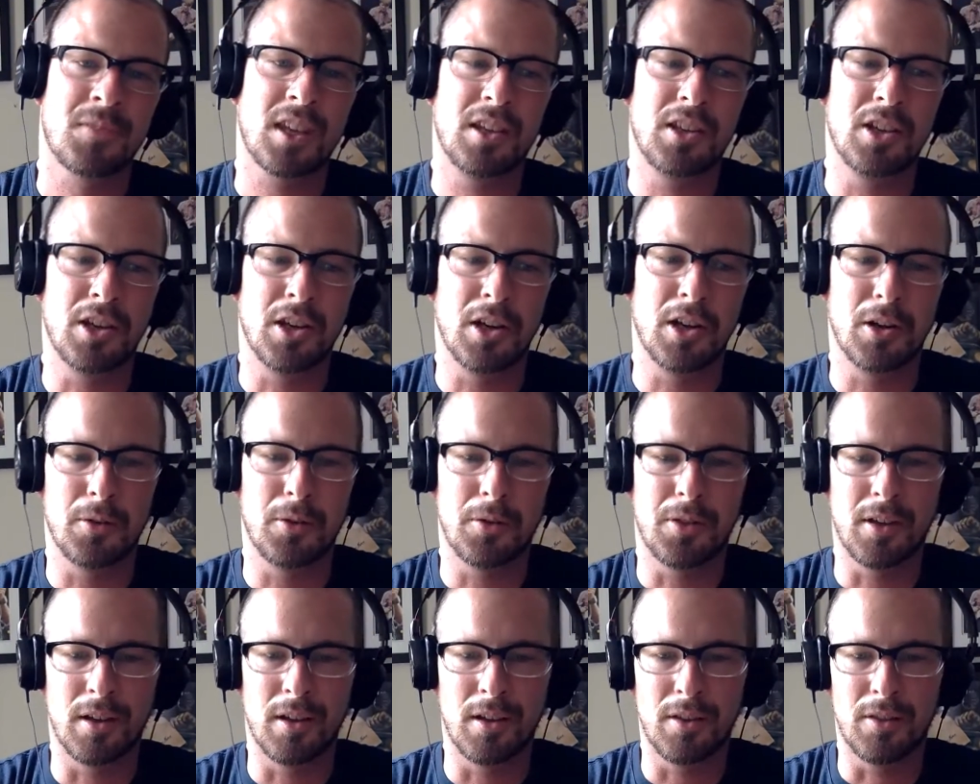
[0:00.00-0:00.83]

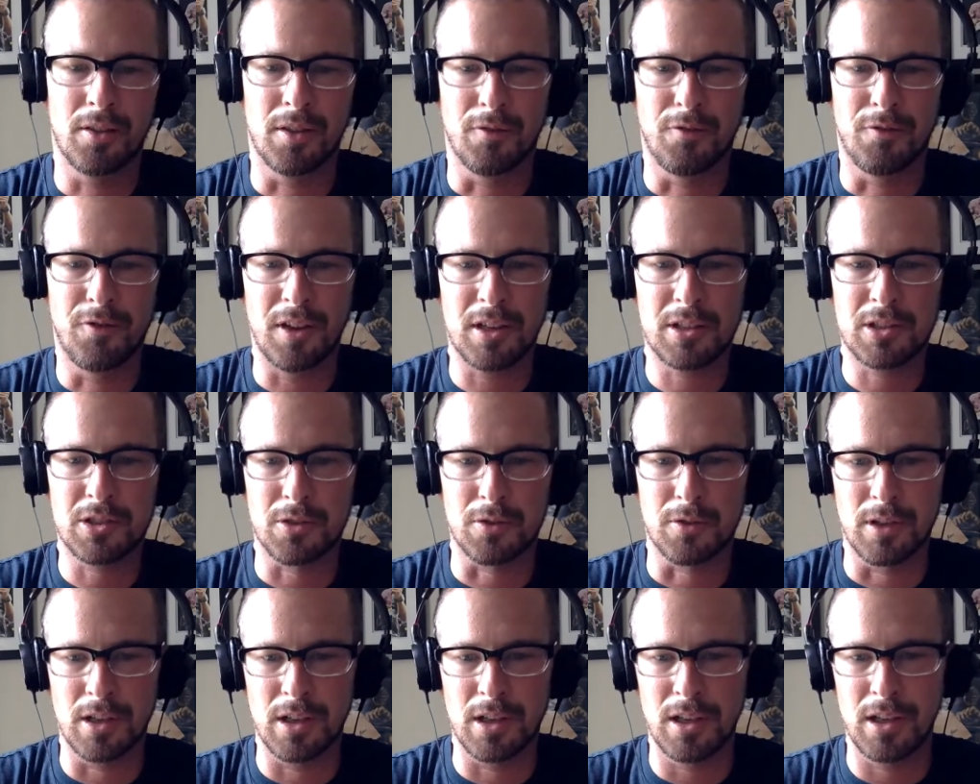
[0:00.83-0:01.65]
the
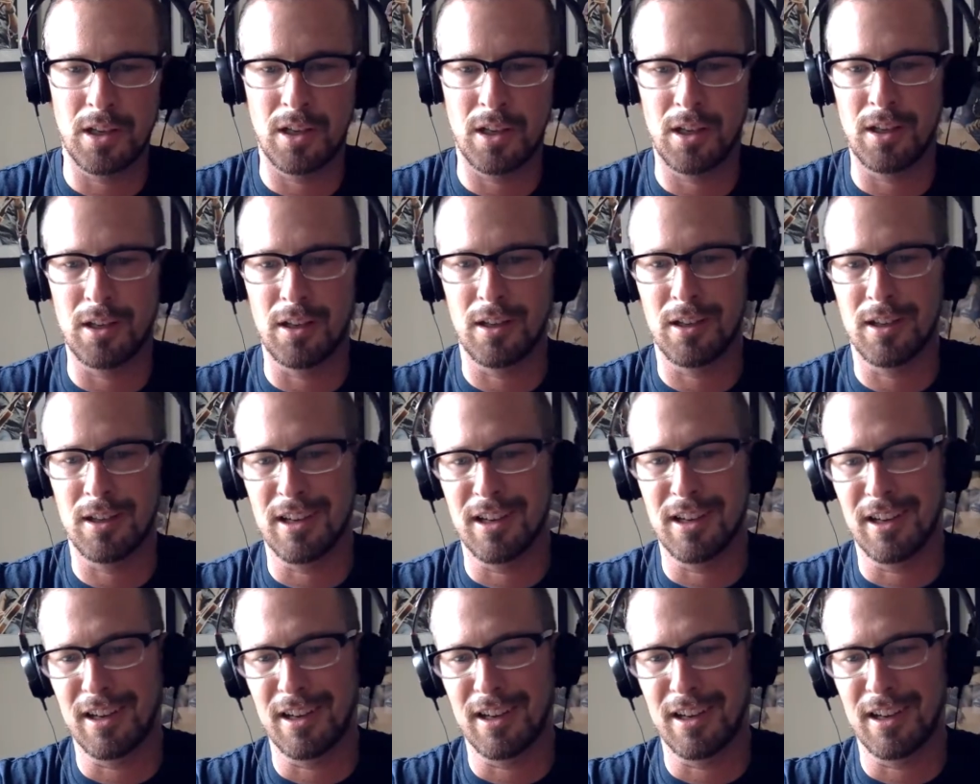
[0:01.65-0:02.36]
victory,